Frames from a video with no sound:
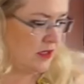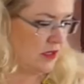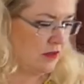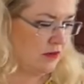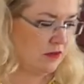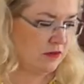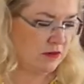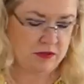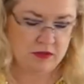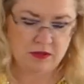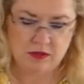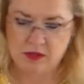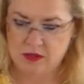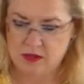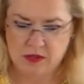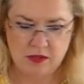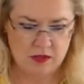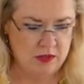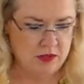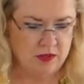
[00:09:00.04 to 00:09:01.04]
to do,
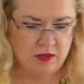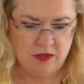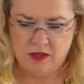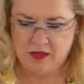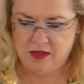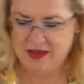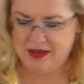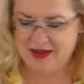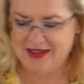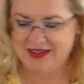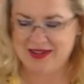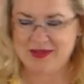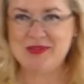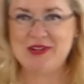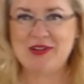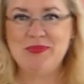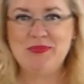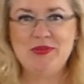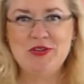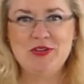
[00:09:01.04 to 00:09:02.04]
and I'm
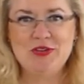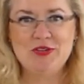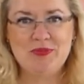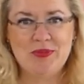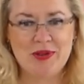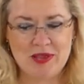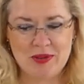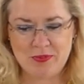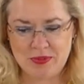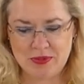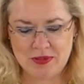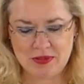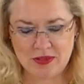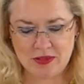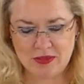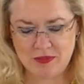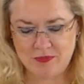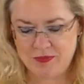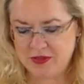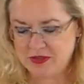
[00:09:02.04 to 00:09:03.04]
going to move my,
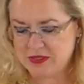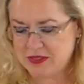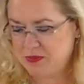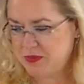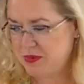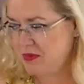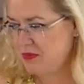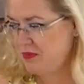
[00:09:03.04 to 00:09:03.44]
this